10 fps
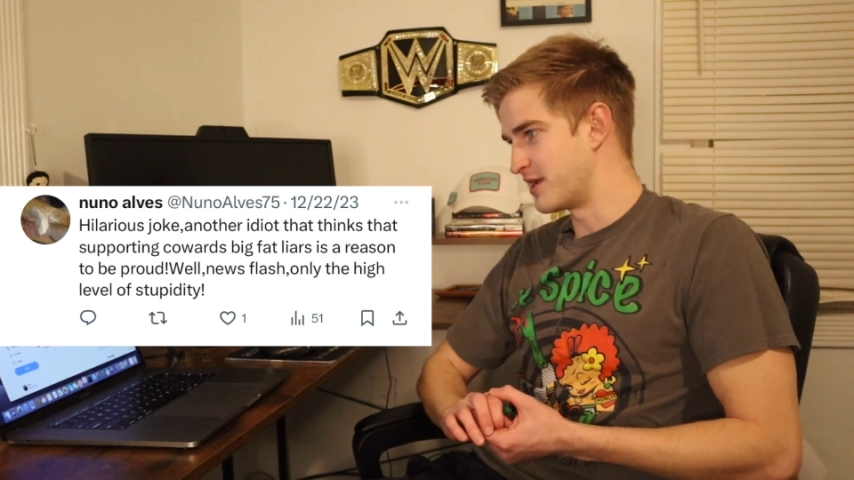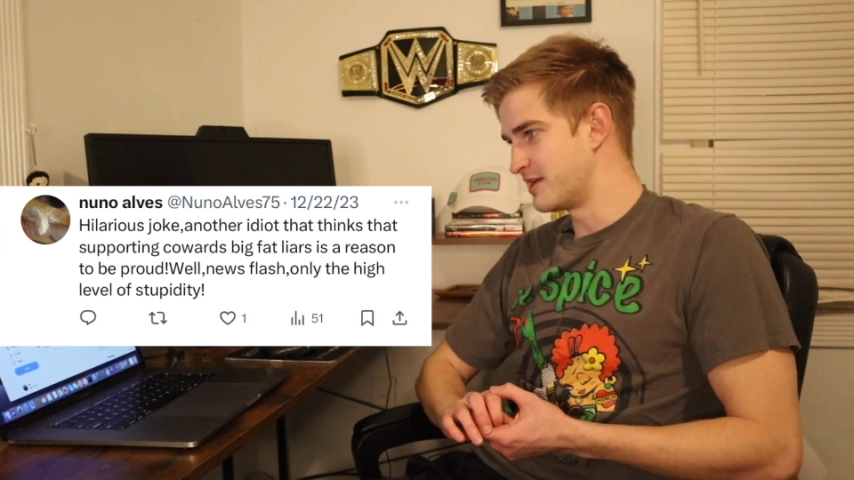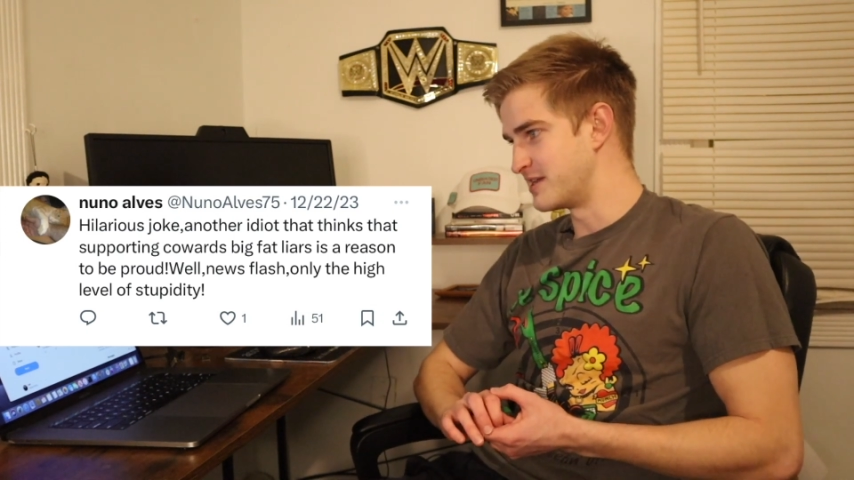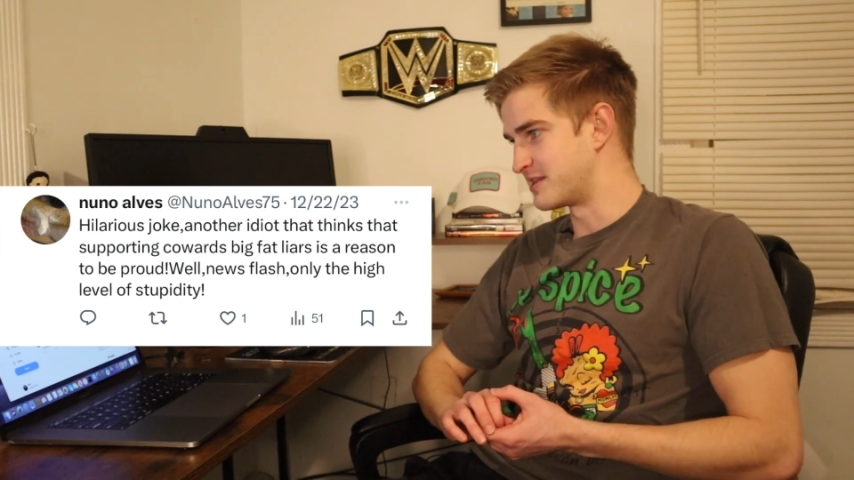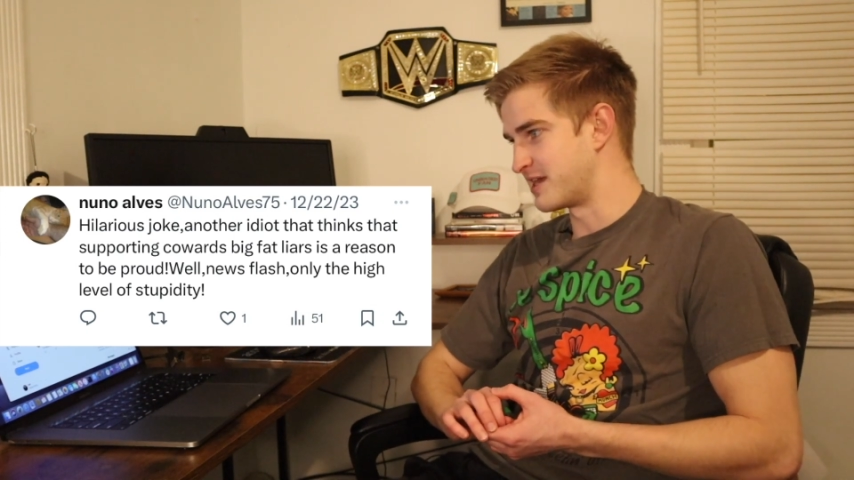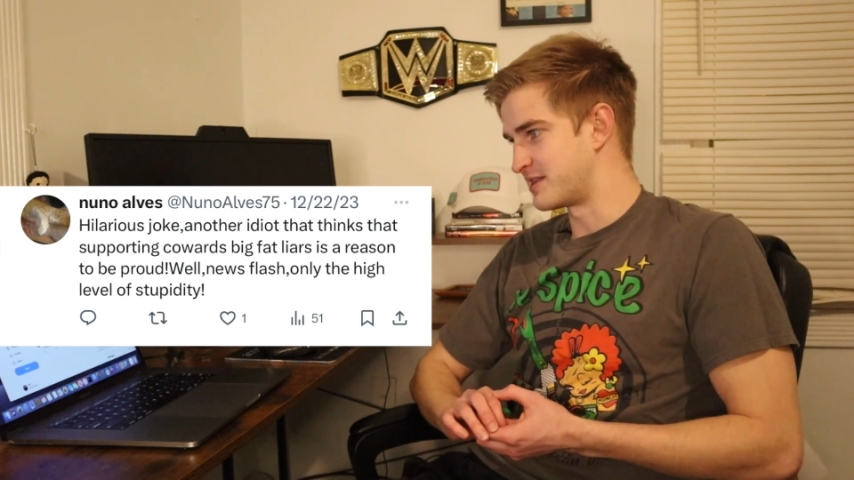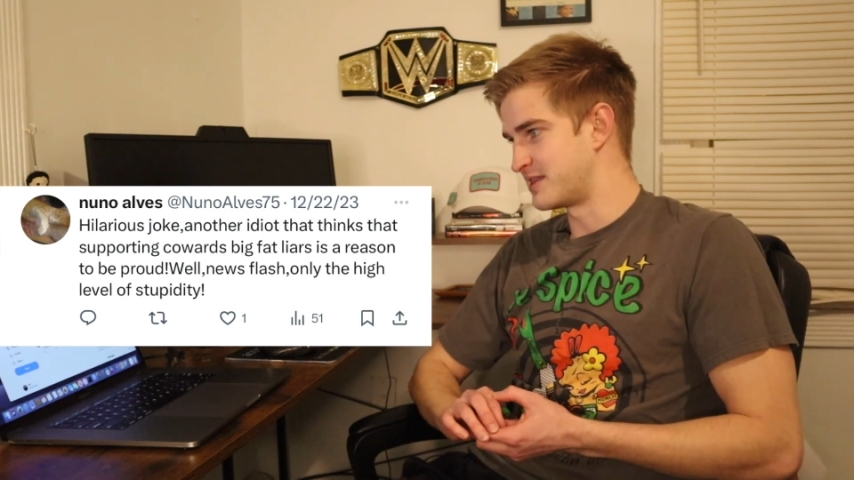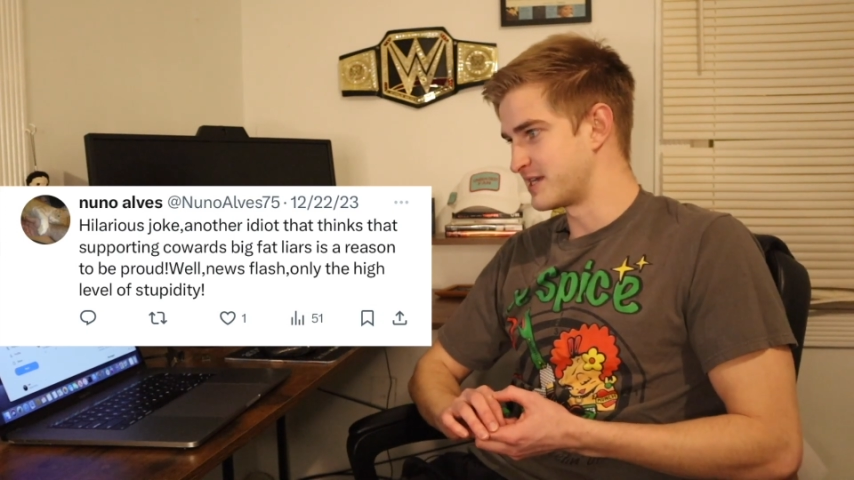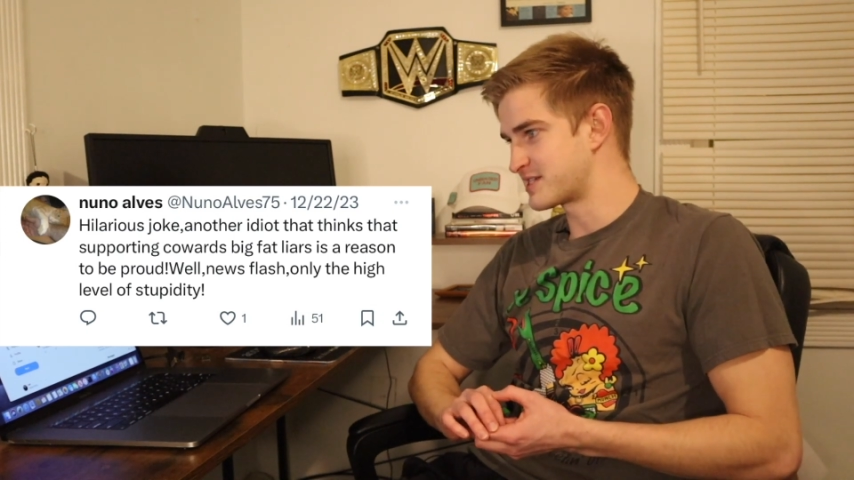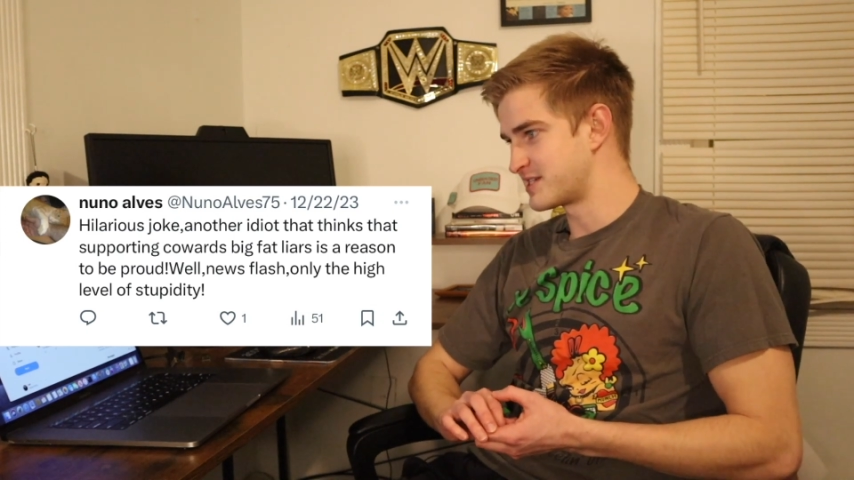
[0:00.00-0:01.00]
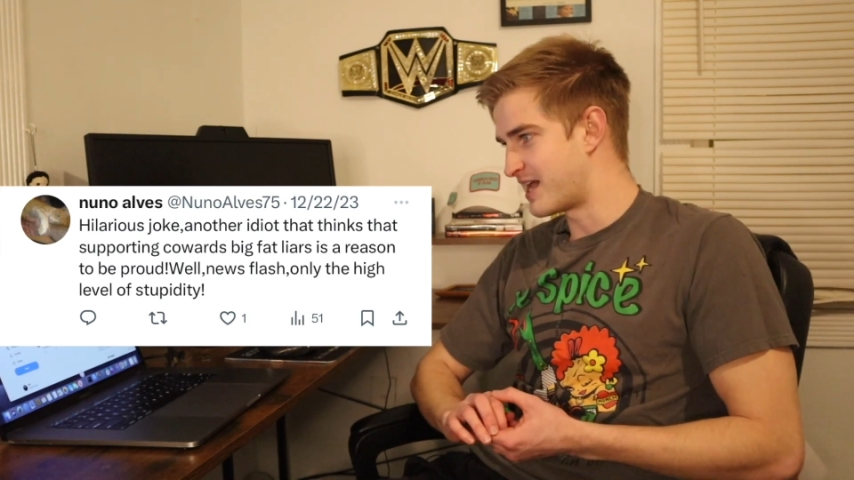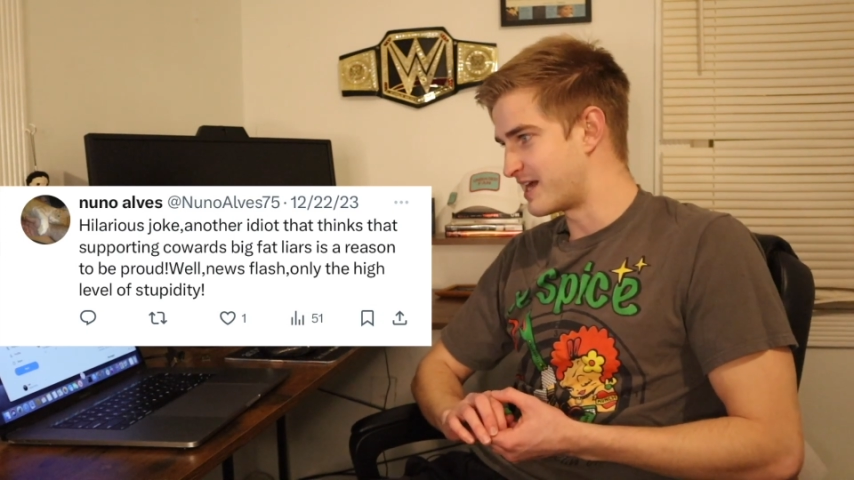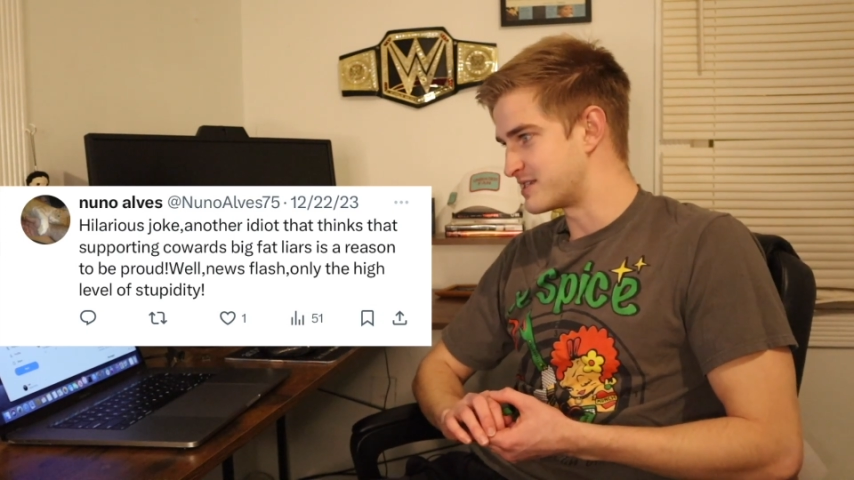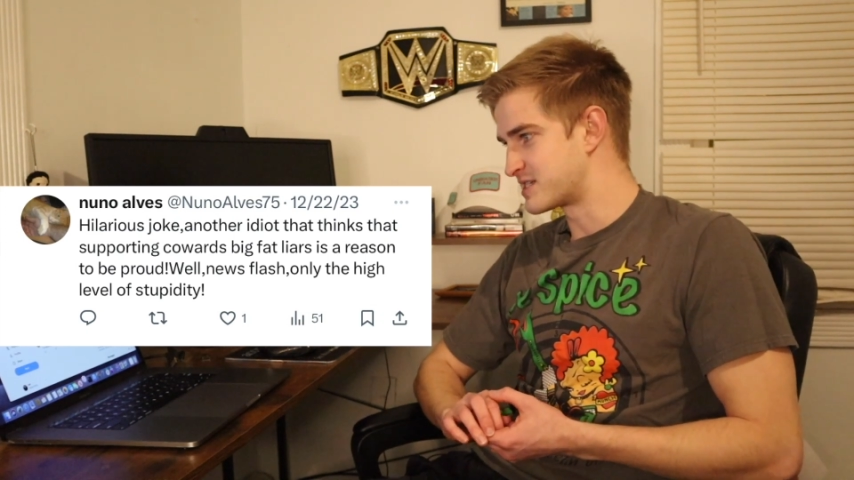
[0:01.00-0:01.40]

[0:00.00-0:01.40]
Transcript: idiot that thinks that